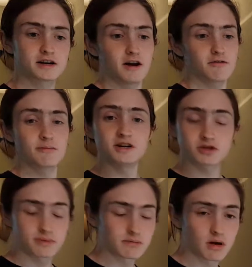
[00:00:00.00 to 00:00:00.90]
from miniature
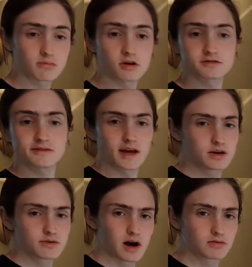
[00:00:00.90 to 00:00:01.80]
ping pong balls flying
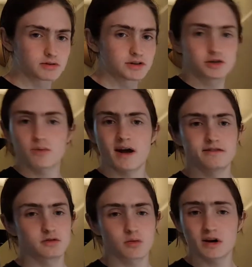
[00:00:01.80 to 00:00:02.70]
around to waves
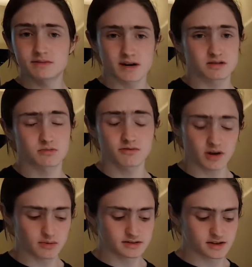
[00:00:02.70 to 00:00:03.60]
with a wide spectrum of
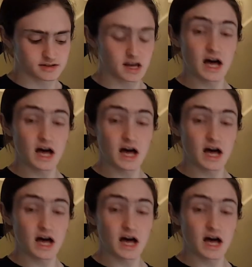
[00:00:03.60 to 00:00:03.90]
frequencies.